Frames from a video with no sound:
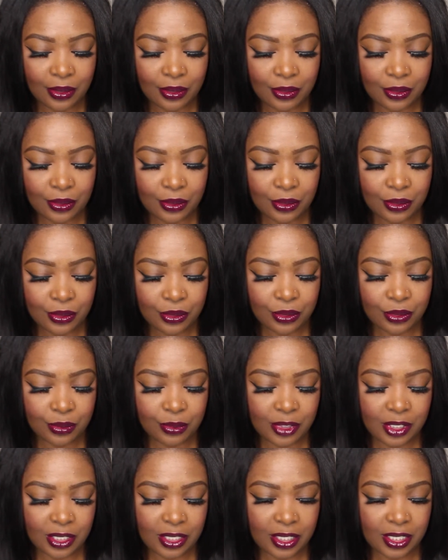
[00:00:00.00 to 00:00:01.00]
Oh
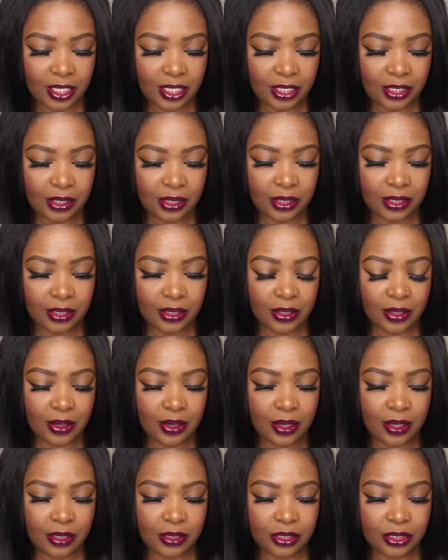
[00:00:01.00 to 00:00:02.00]
my good
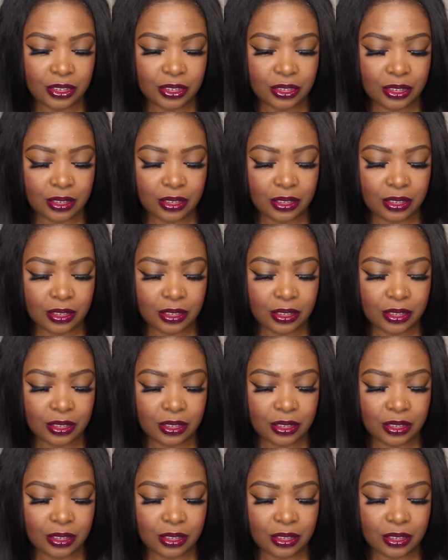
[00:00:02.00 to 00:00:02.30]
gosh.